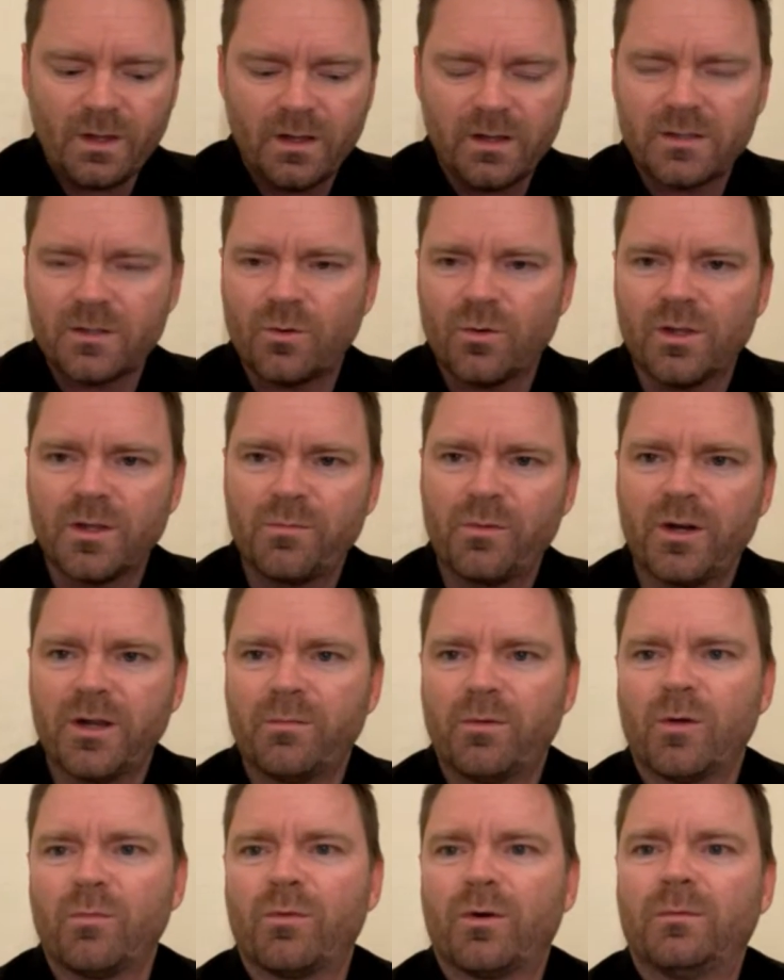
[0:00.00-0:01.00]
It's a really pretty
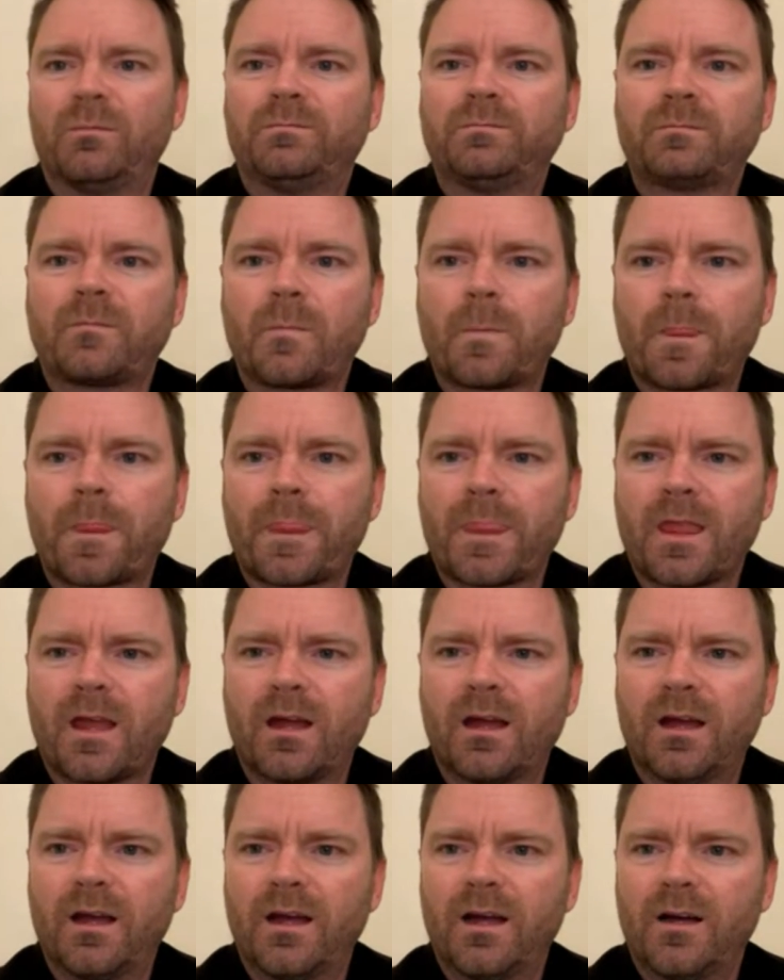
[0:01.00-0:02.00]
purple.
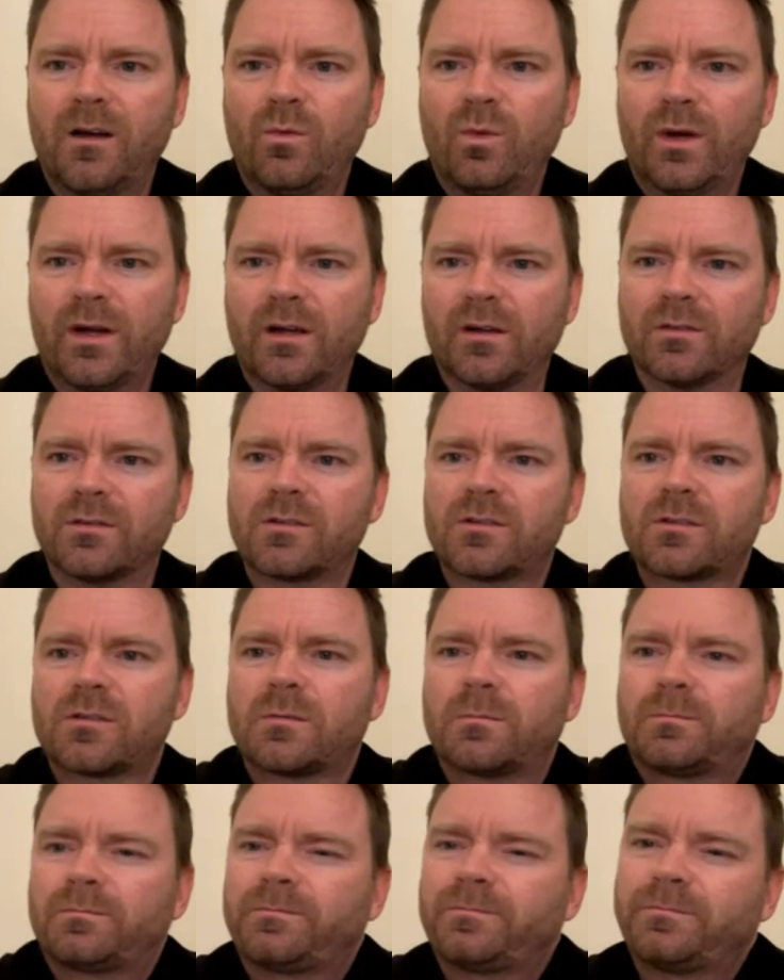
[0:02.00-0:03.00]
What else?
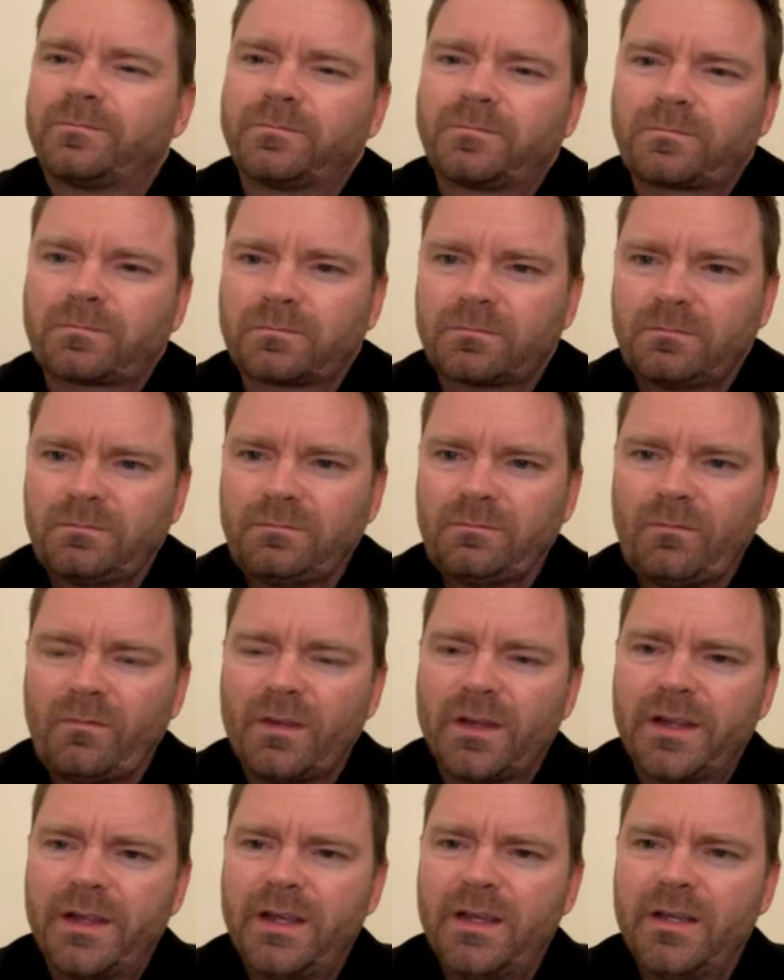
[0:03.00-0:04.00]

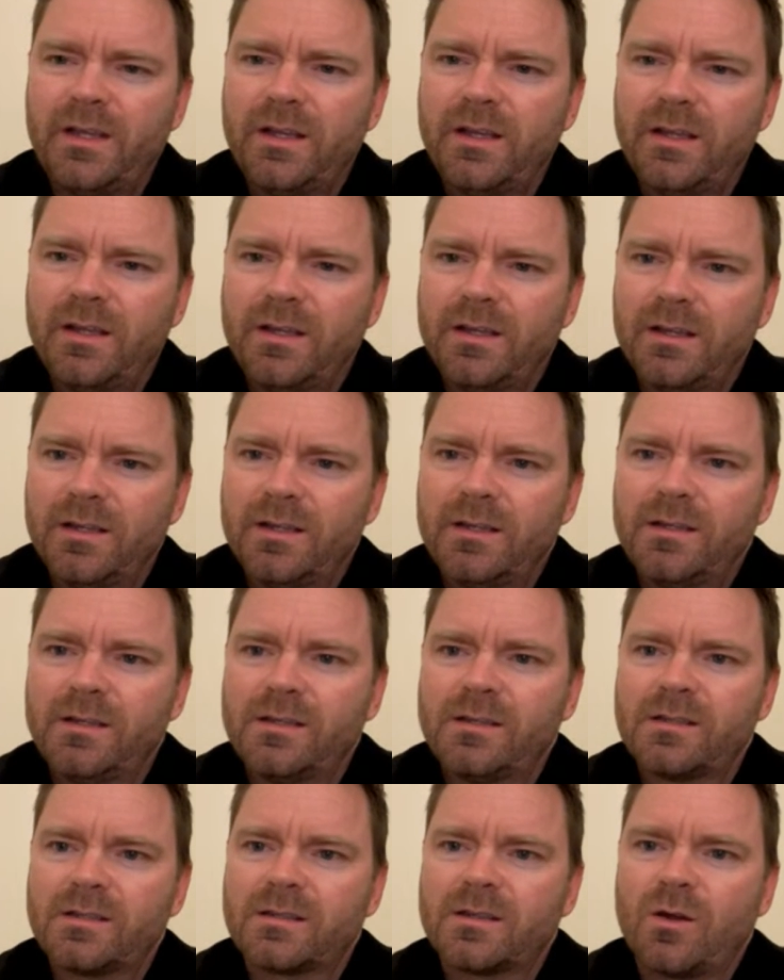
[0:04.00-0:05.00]

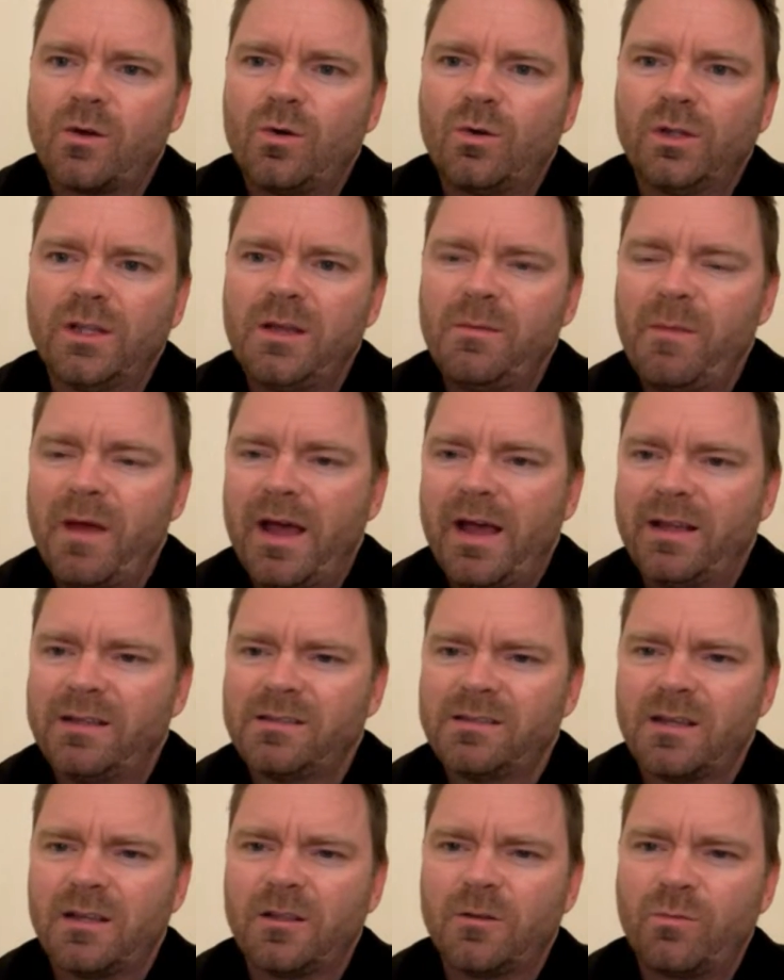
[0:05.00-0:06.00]
Is Holy Mass
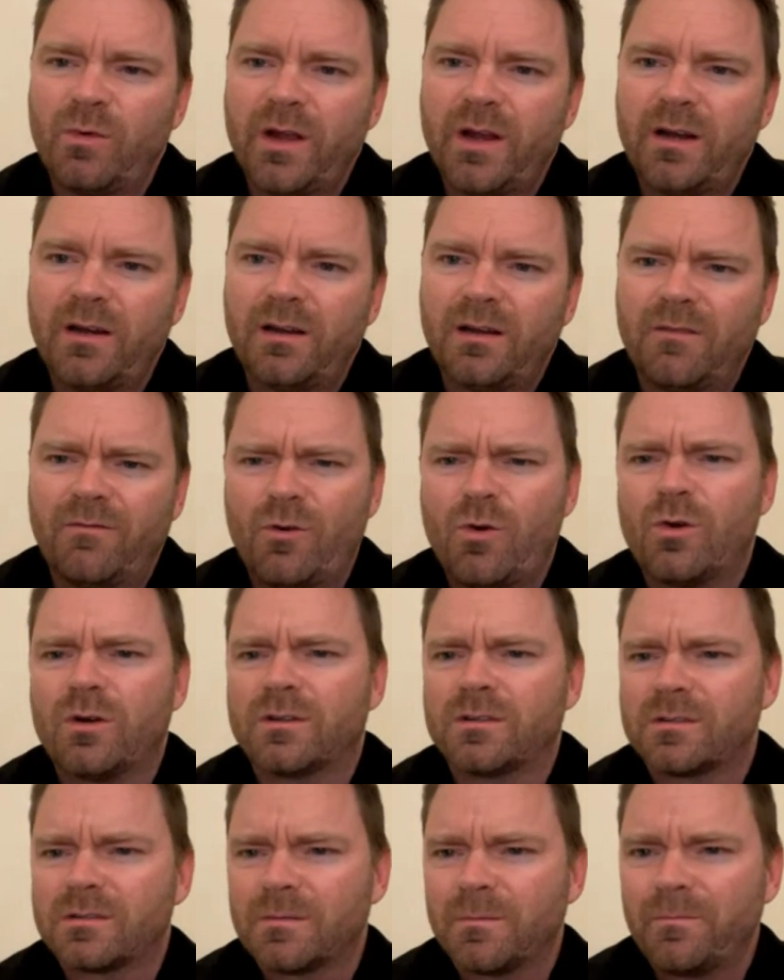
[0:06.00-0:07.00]
celebrated? Of
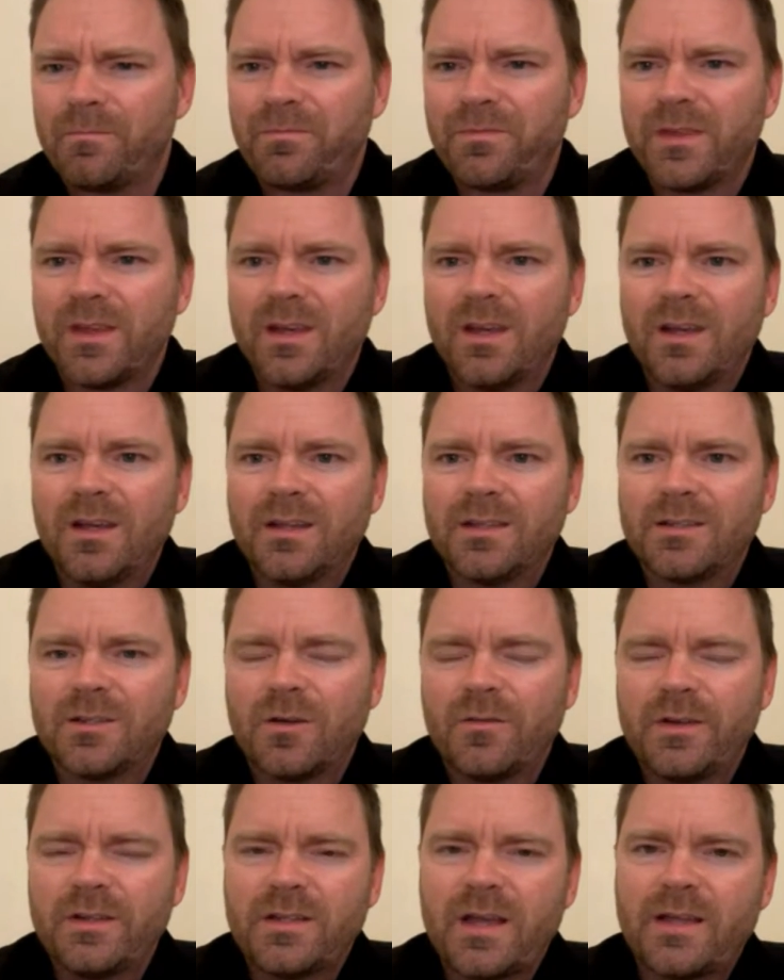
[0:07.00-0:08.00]
course.
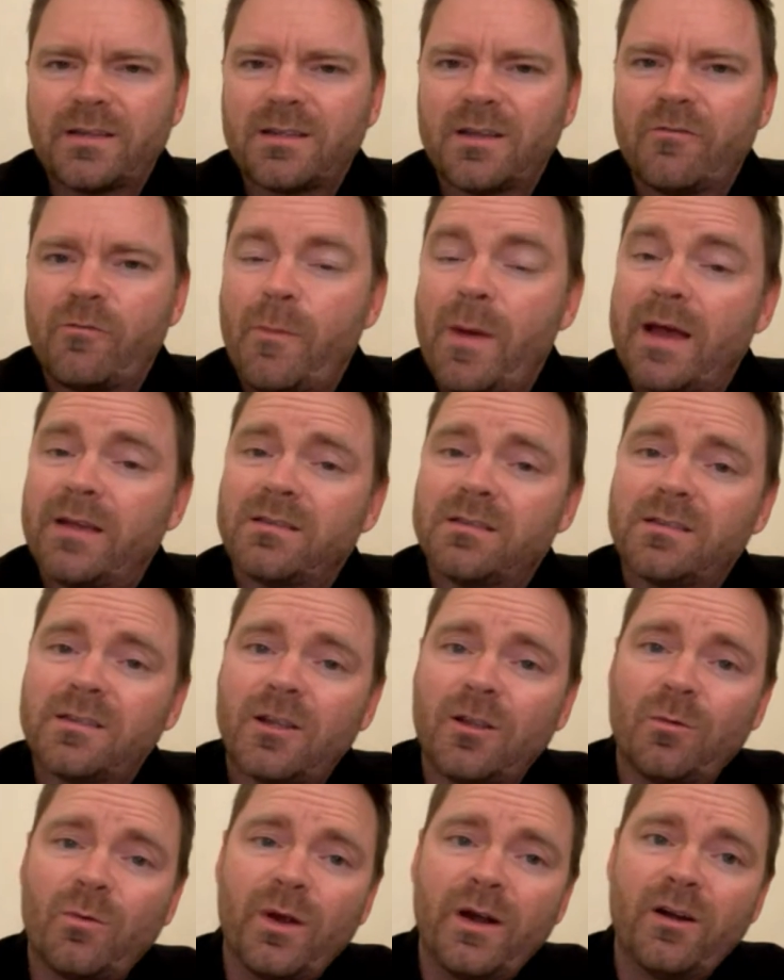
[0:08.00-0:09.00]
Sylvia's asking if Mass is
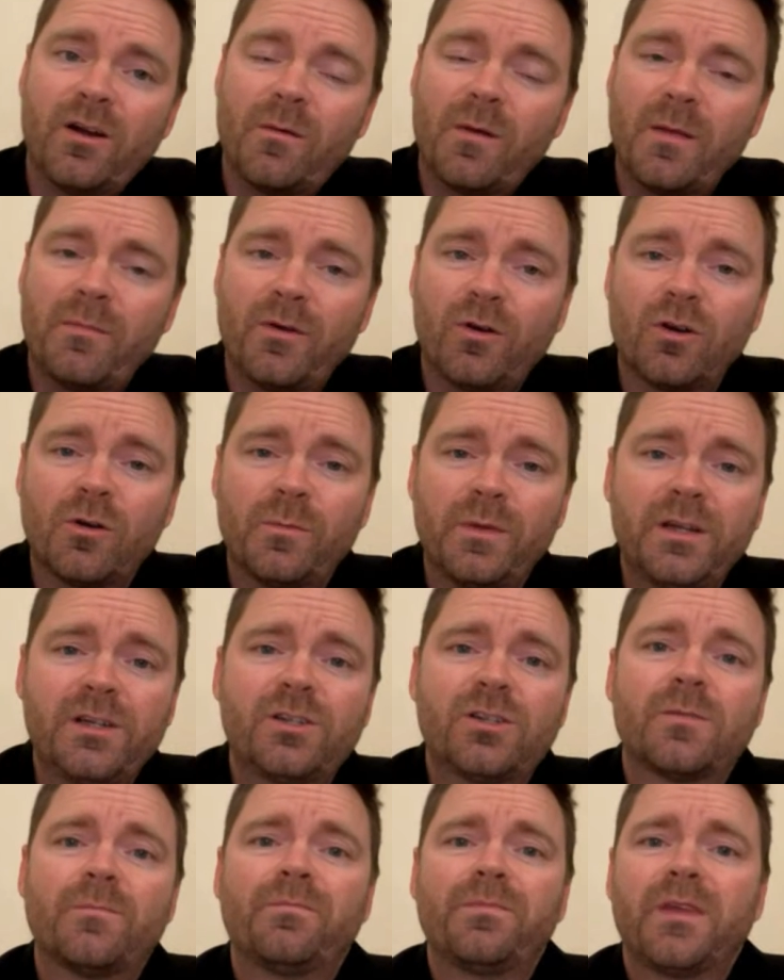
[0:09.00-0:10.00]
celebrated on my
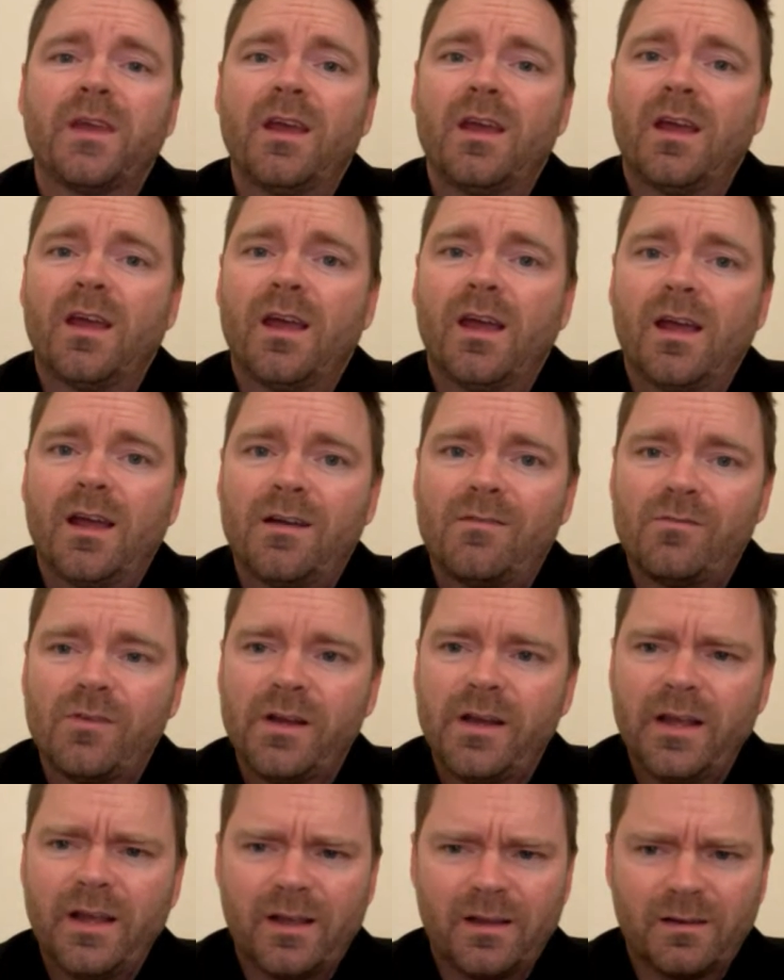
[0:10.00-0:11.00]
pilgrimage. Every
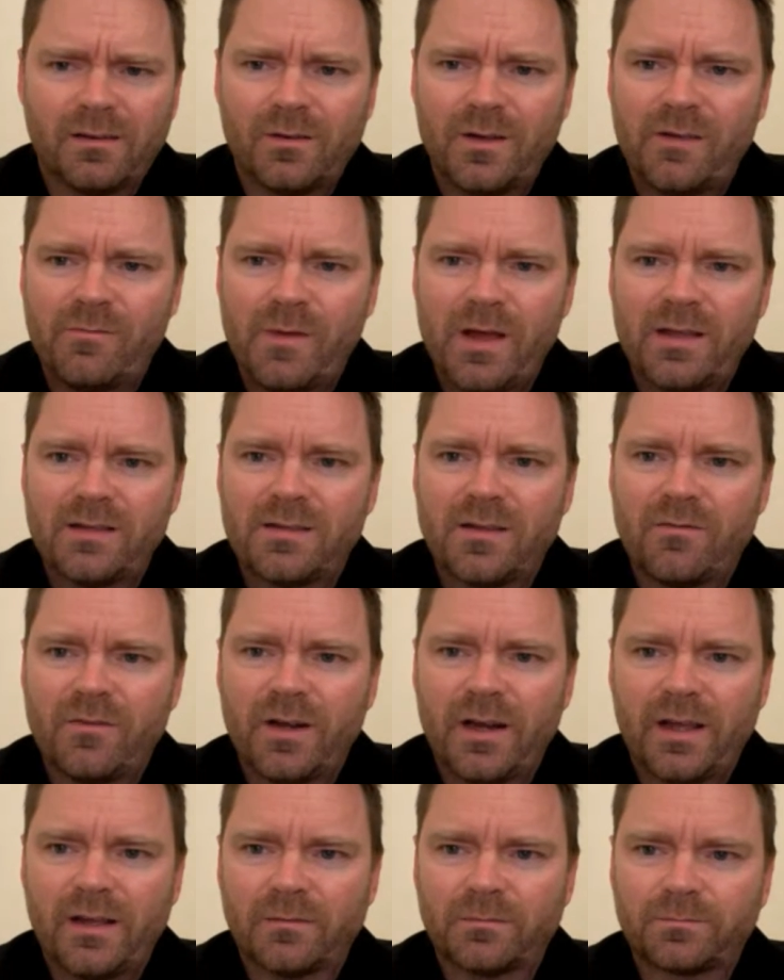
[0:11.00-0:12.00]
day. We have Mass every
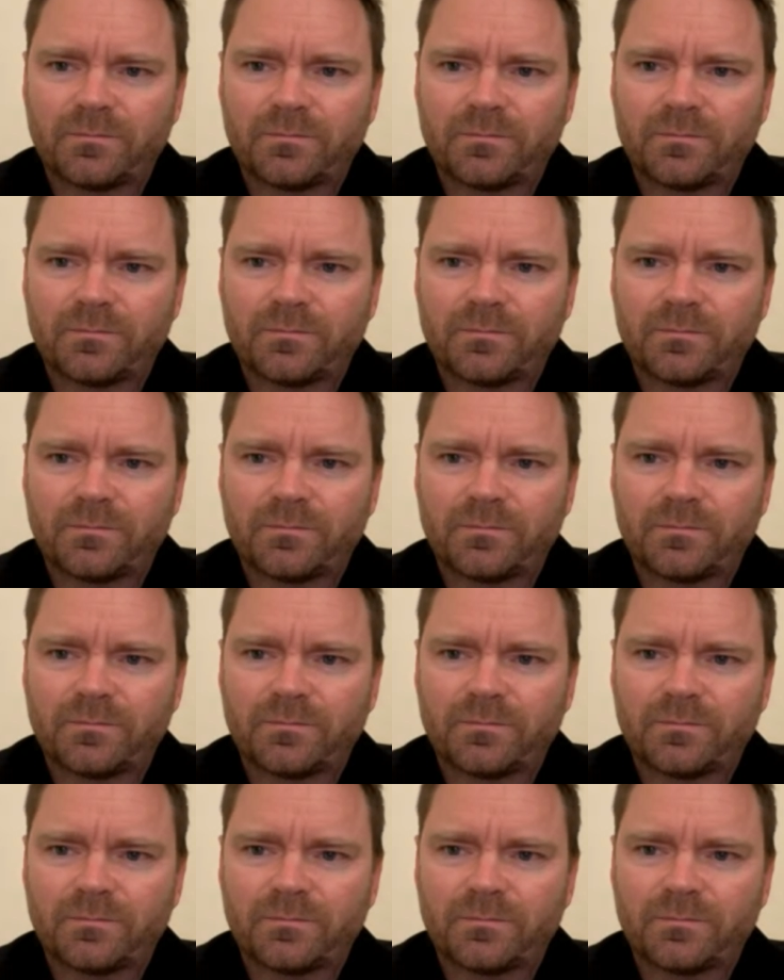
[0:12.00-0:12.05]
day.